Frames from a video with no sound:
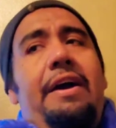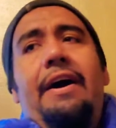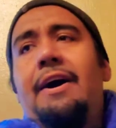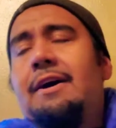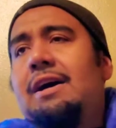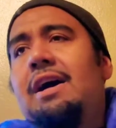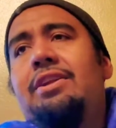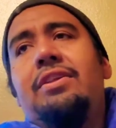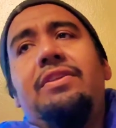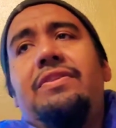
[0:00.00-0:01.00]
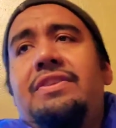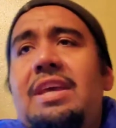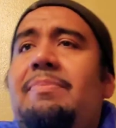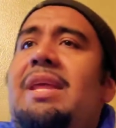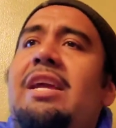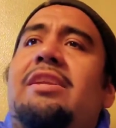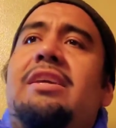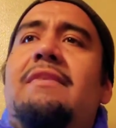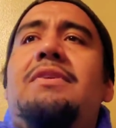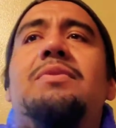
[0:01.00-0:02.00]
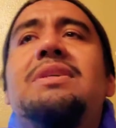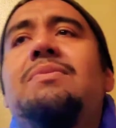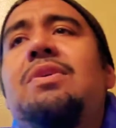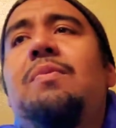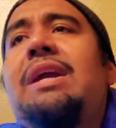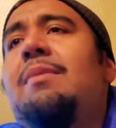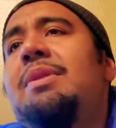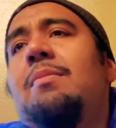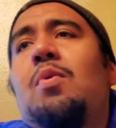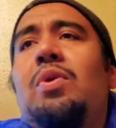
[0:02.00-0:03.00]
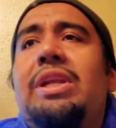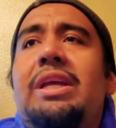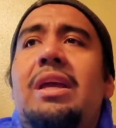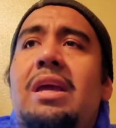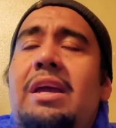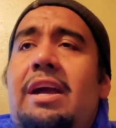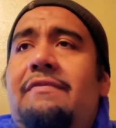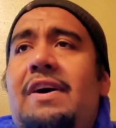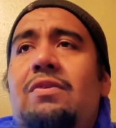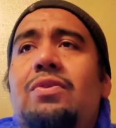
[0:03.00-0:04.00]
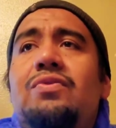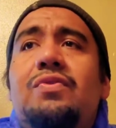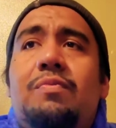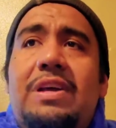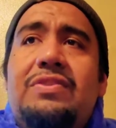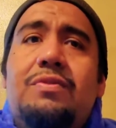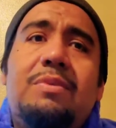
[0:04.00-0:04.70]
Another tip that I could give you is when you wake up in the morning, if I don't use the restroom